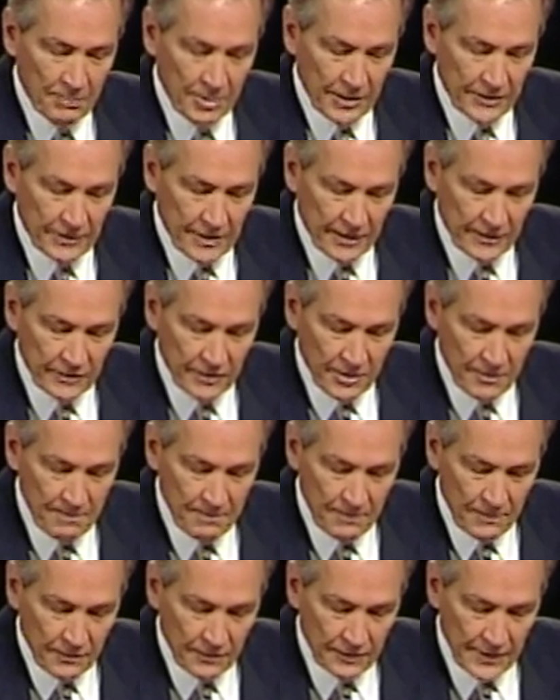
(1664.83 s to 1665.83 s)
but that
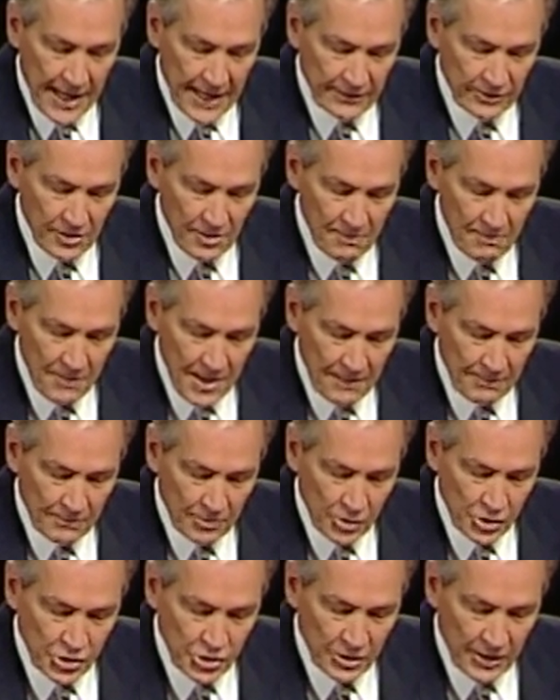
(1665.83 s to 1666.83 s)
the, that the
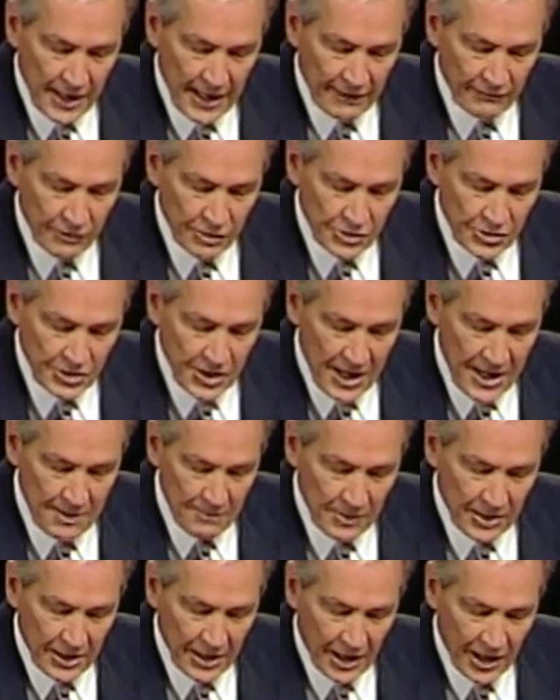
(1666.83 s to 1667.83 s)
members should have the
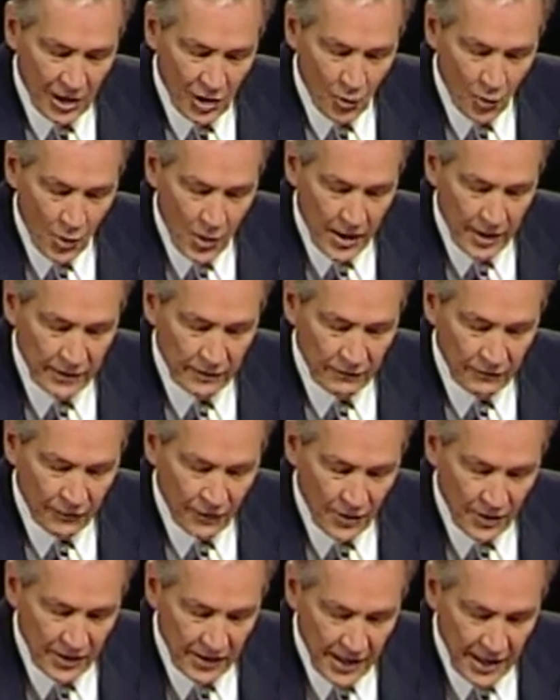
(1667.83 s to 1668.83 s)
same care one
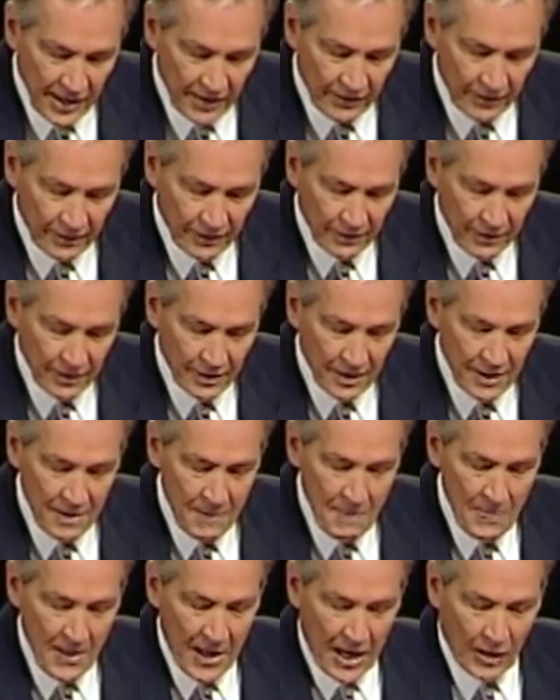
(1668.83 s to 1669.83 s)
for another.
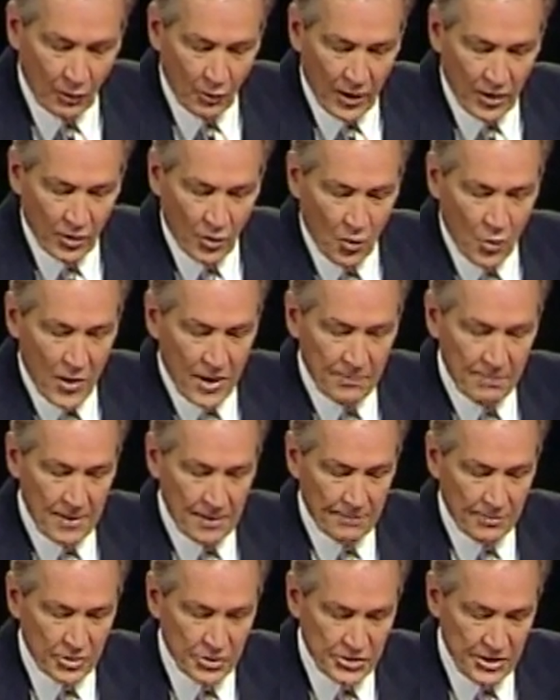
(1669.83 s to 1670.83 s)
And whether one
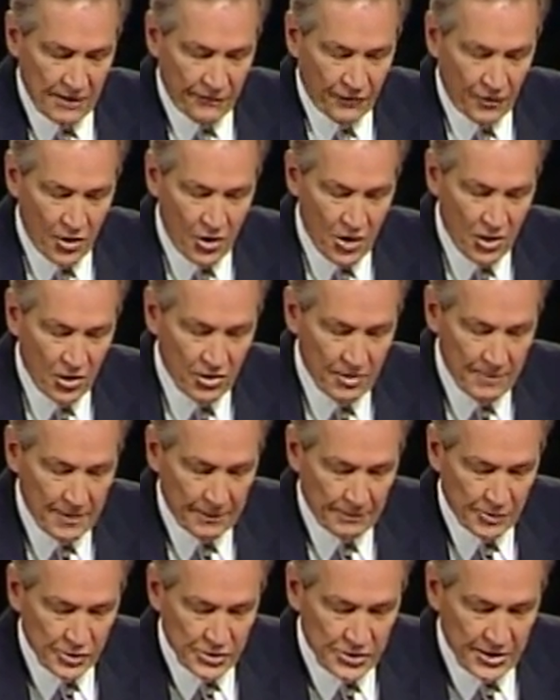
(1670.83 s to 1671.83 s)
member suffer, all the
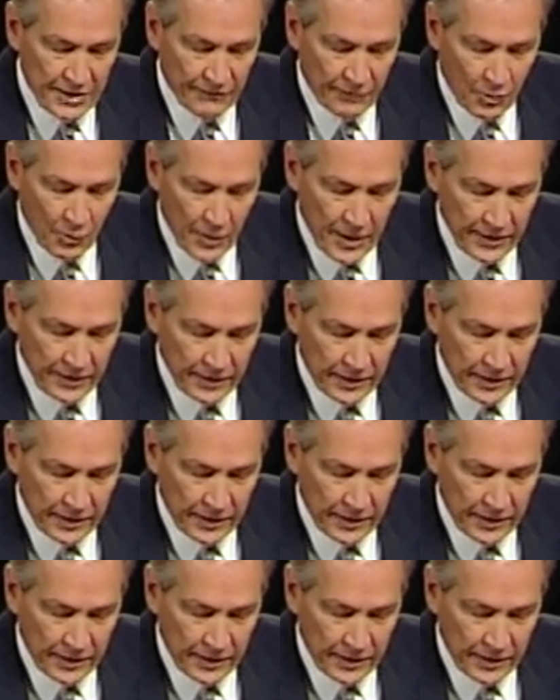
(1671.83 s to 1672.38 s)
members suffer with